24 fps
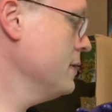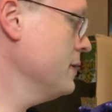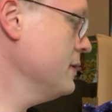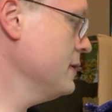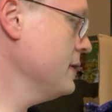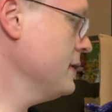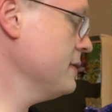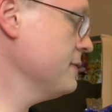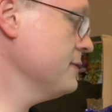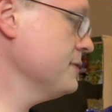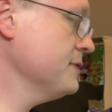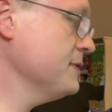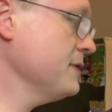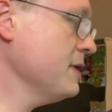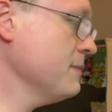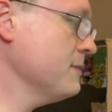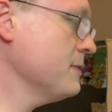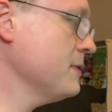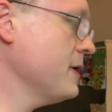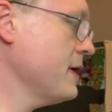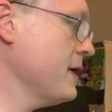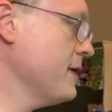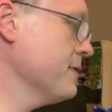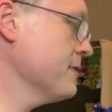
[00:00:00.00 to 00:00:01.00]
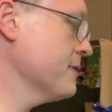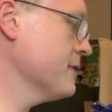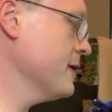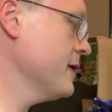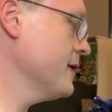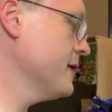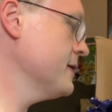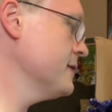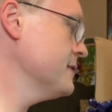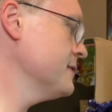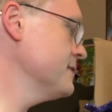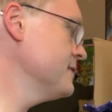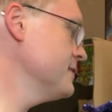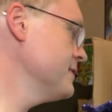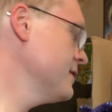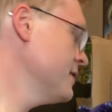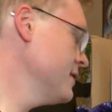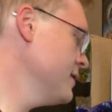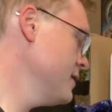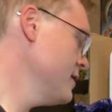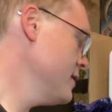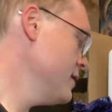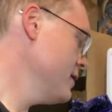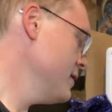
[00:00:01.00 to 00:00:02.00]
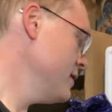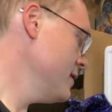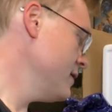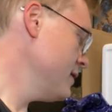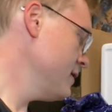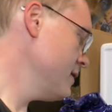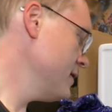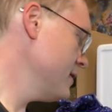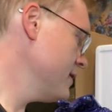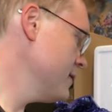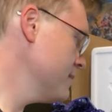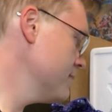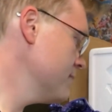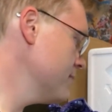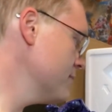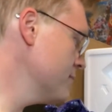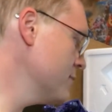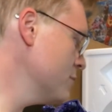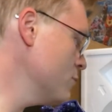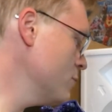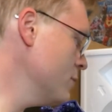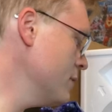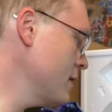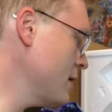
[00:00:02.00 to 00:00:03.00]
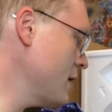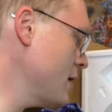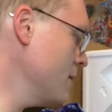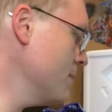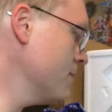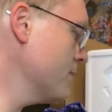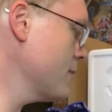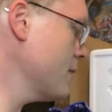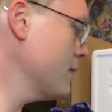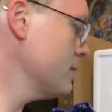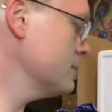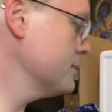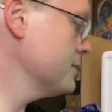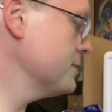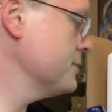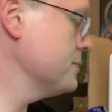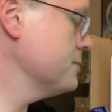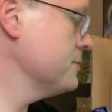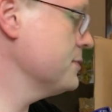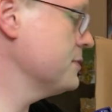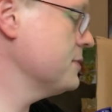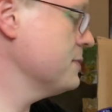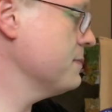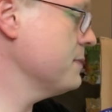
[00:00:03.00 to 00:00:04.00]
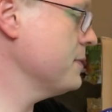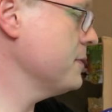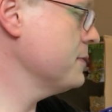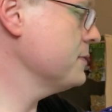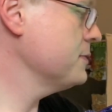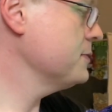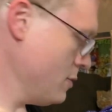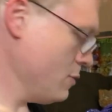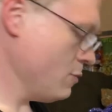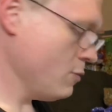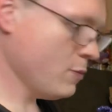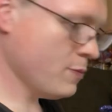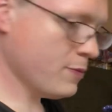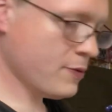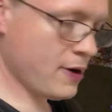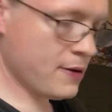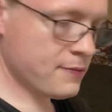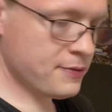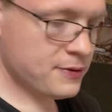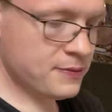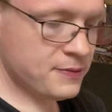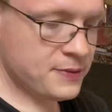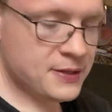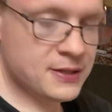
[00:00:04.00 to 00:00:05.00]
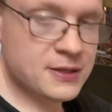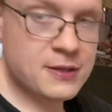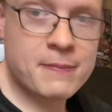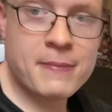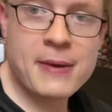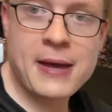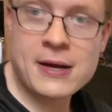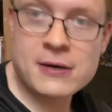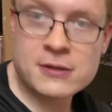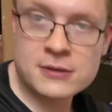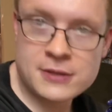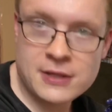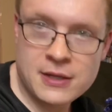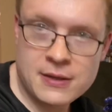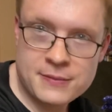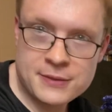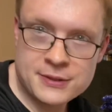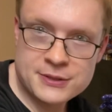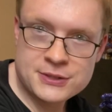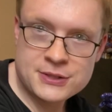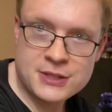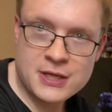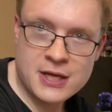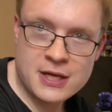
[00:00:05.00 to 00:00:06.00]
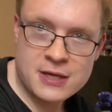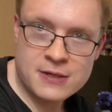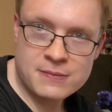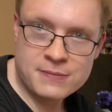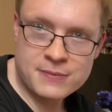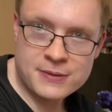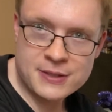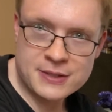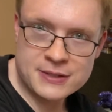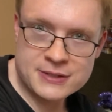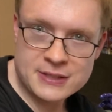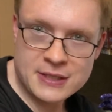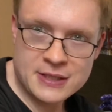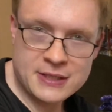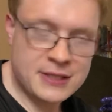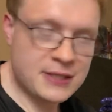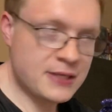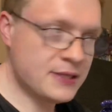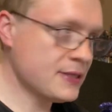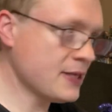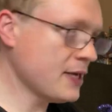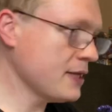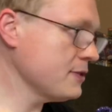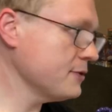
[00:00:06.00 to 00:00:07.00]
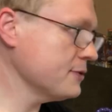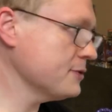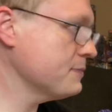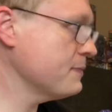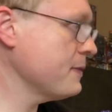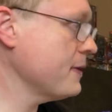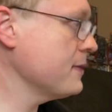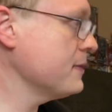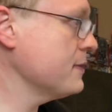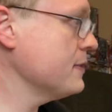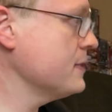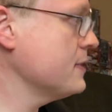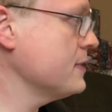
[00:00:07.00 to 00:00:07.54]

Now there's several other heads. The one I'll probably use the most will probably be the battle damaged head because I think that looks better in